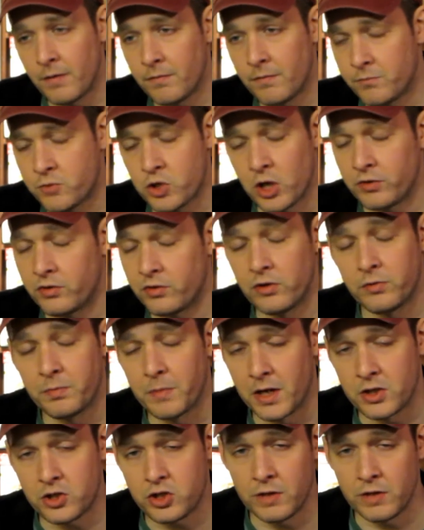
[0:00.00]
just as
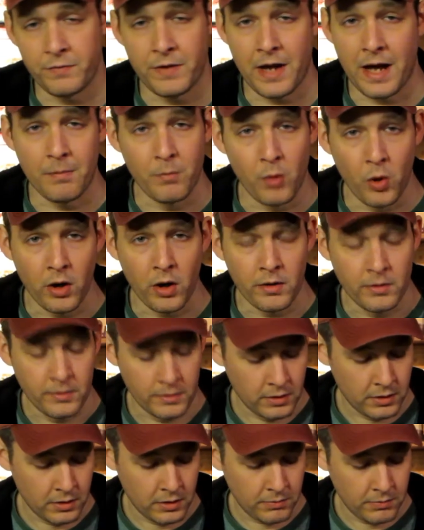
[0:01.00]
much, if not more,
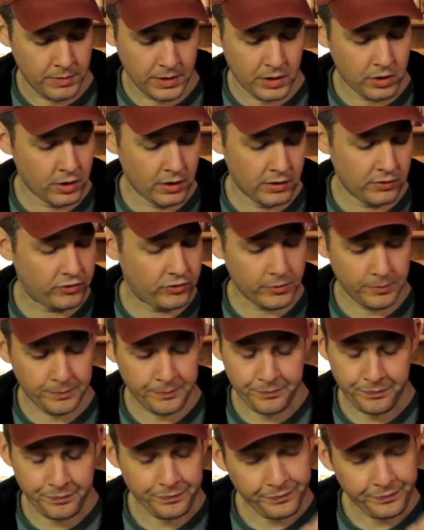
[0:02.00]
because
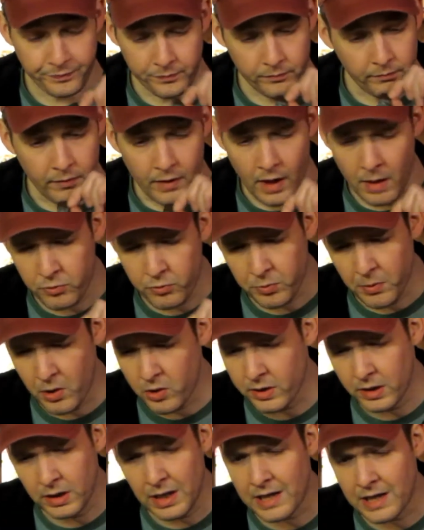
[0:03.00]
I'm
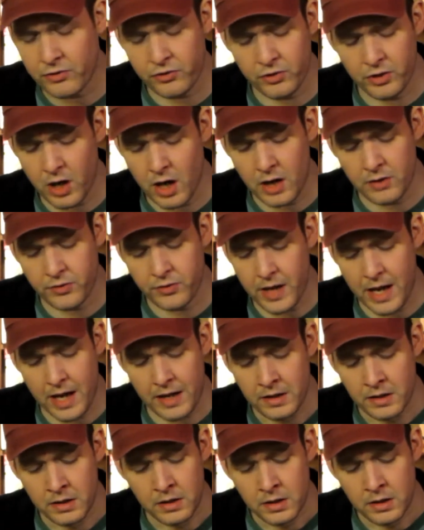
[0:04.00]
smoking a lot of cigars that,
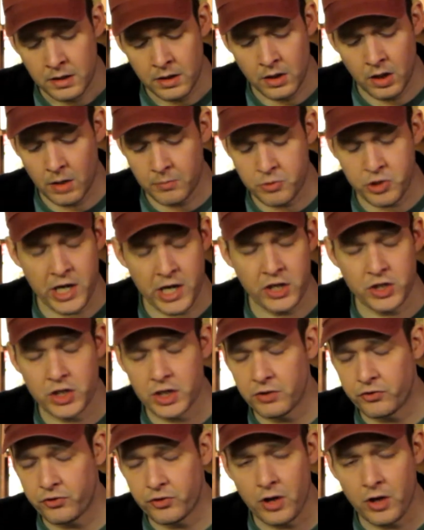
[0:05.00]
you know, I'm changing
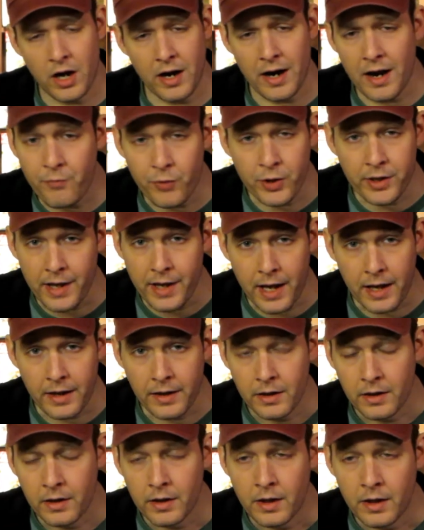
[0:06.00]
a cigar every day.
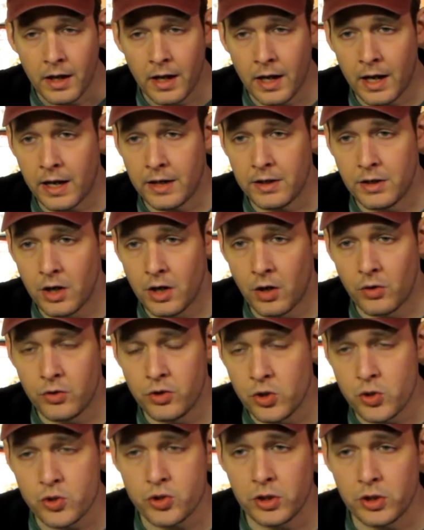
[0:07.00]
And, you know,
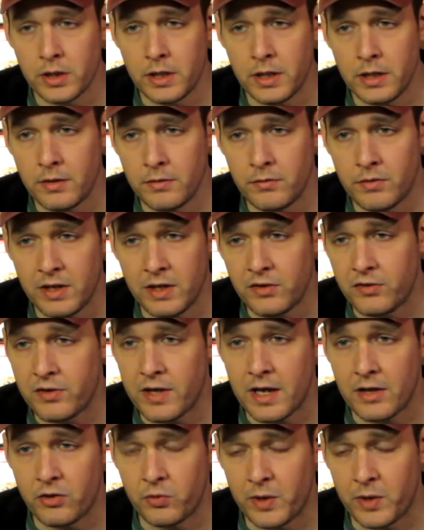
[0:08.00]
usually these
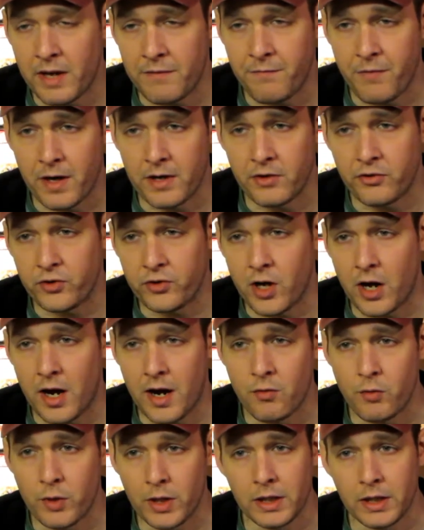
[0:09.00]
days when I find a cigar I
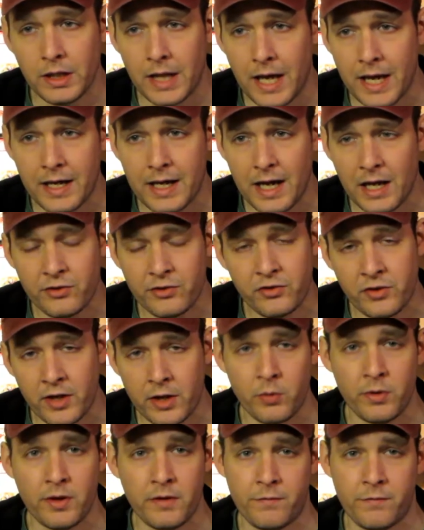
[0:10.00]
really like, I'll stick
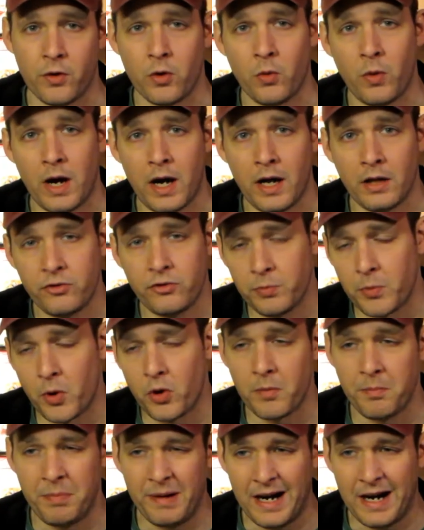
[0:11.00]
with it for a while. Smoke
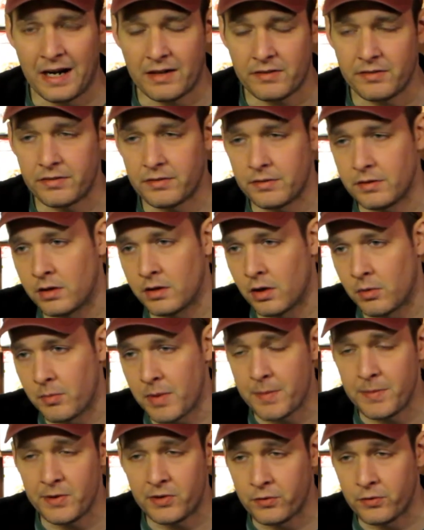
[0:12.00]
a box, you know,
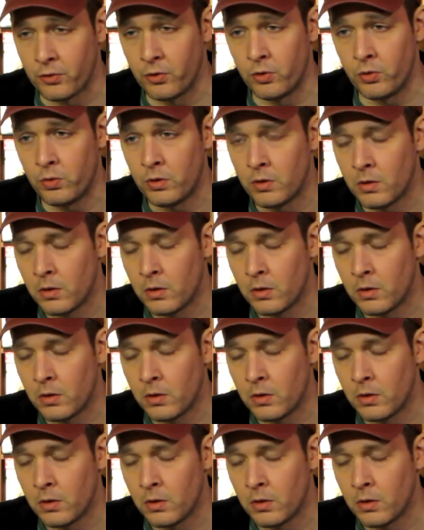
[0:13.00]
maybe 2.